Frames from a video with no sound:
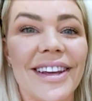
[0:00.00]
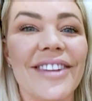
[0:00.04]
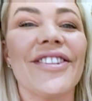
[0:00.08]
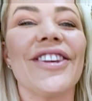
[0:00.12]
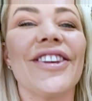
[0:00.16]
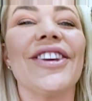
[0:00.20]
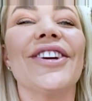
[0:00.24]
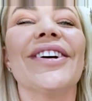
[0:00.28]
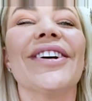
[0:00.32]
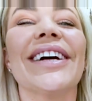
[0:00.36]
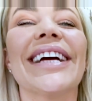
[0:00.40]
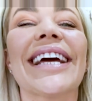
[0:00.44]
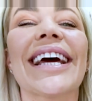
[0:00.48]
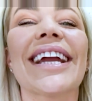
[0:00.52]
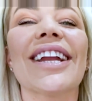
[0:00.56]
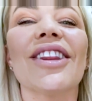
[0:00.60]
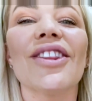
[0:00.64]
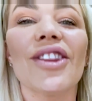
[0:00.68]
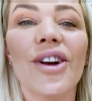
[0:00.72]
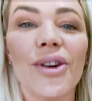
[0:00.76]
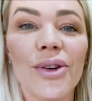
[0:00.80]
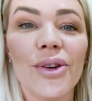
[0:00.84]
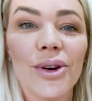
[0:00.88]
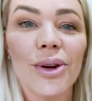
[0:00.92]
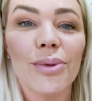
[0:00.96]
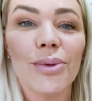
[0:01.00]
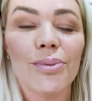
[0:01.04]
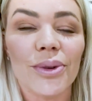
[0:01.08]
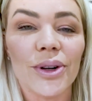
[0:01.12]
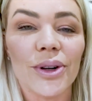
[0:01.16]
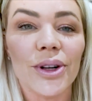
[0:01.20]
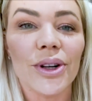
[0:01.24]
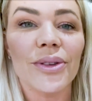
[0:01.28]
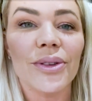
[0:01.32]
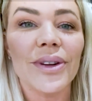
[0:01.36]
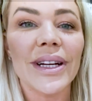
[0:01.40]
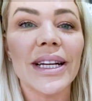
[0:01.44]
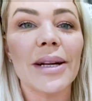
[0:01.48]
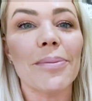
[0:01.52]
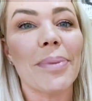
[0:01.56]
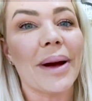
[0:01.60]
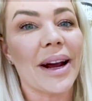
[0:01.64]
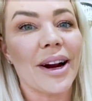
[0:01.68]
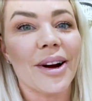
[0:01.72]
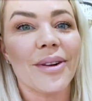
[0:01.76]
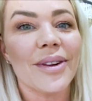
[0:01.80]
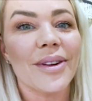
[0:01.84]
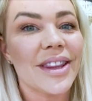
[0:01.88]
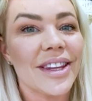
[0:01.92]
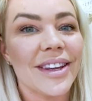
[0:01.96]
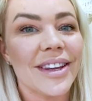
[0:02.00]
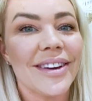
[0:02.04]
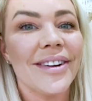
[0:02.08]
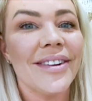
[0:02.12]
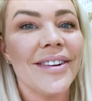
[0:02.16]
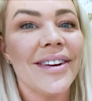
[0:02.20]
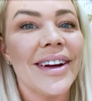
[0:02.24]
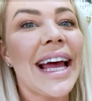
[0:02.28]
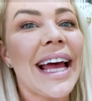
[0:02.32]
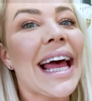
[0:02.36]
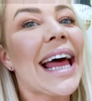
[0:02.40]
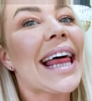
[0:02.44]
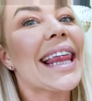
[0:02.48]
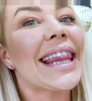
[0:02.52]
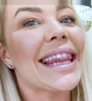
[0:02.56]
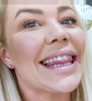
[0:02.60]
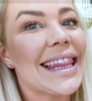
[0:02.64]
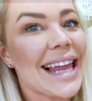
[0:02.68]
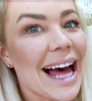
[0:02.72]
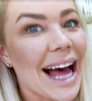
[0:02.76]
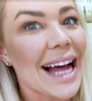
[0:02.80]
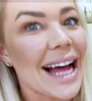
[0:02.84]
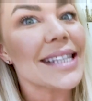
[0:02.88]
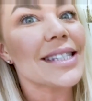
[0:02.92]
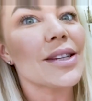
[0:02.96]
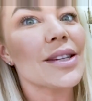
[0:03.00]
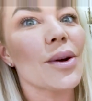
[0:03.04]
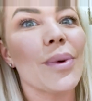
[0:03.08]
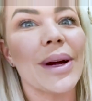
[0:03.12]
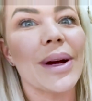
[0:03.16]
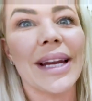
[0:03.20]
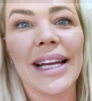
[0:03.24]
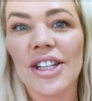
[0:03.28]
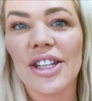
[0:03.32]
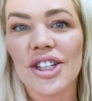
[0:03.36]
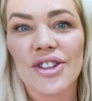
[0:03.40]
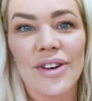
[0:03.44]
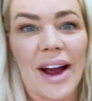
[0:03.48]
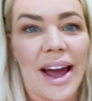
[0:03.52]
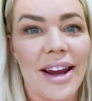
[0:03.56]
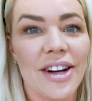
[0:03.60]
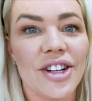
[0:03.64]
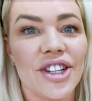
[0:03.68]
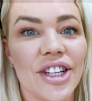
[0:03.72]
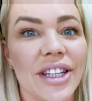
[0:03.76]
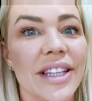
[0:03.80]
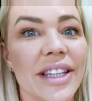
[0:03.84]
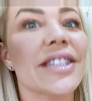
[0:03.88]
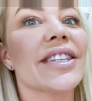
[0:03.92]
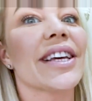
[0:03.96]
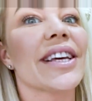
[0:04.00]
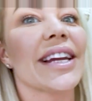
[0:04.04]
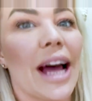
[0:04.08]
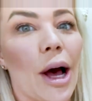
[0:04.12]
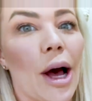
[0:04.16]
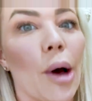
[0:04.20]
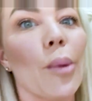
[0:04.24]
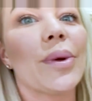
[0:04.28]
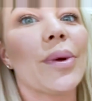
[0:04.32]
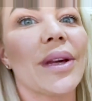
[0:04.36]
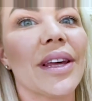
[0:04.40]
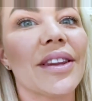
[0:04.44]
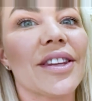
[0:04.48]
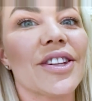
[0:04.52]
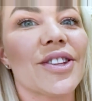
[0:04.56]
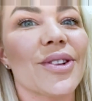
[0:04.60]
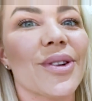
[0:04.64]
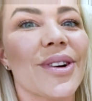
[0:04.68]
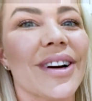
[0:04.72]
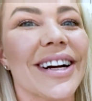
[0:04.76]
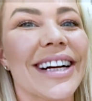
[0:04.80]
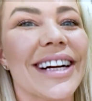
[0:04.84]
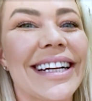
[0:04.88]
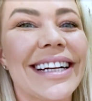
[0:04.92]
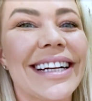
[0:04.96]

If you can get a local brewery to pair with you, that's a winning strategy that's gonna help you at the door.